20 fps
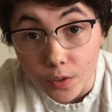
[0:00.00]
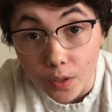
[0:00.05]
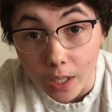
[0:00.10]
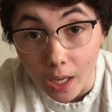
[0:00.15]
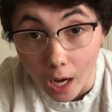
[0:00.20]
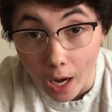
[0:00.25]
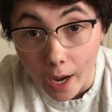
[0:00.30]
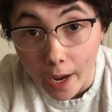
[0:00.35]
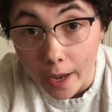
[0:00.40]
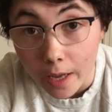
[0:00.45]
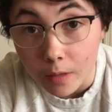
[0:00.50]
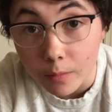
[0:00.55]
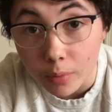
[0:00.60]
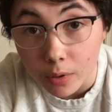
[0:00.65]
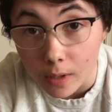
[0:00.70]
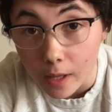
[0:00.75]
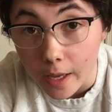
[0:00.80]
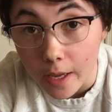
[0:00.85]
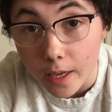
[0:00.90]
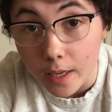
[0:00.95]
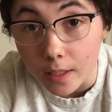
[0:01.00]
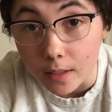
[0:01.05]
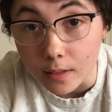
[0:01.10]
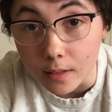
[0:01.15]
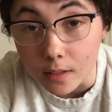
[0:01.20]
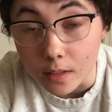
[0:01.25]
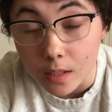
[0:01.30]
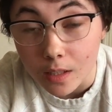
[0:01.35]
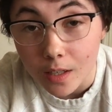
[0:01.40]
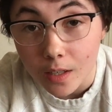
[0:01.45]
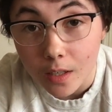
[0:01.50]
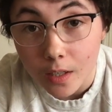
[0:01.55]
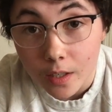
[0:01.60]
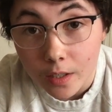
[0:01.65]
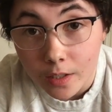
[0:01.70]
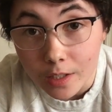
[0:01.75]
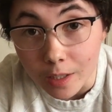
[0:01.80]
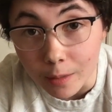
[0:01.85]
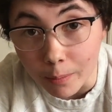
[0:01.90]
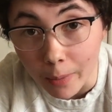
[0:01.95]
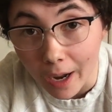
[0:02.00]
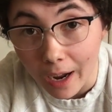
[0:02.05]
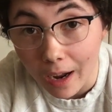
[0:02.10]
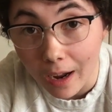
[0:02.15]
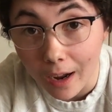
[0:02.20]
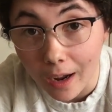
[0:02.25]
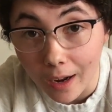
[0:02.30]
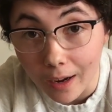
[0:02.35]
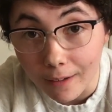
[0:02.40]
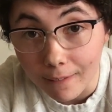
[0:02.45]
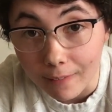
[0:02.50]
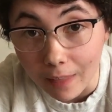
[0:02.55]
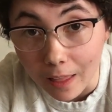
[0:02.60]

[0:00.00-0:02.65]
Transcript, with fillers: Like, I had plans to buy,